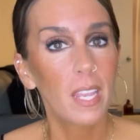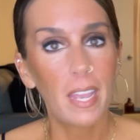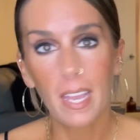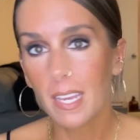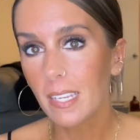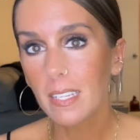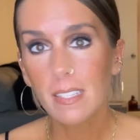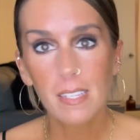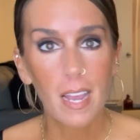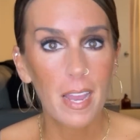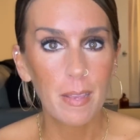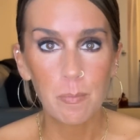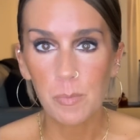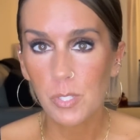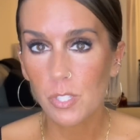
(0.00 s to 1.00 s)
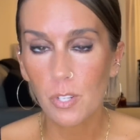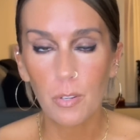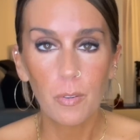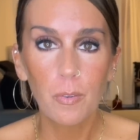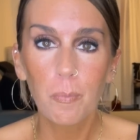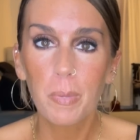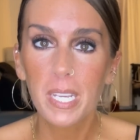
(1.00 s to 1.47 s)
anytime
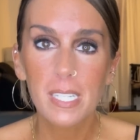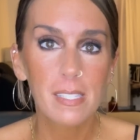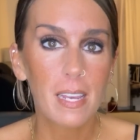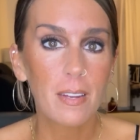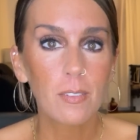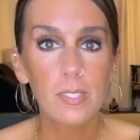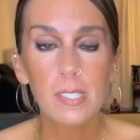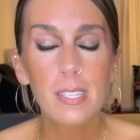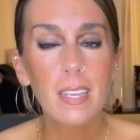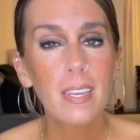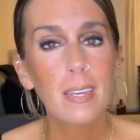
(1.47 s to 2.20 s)
soon because I don't see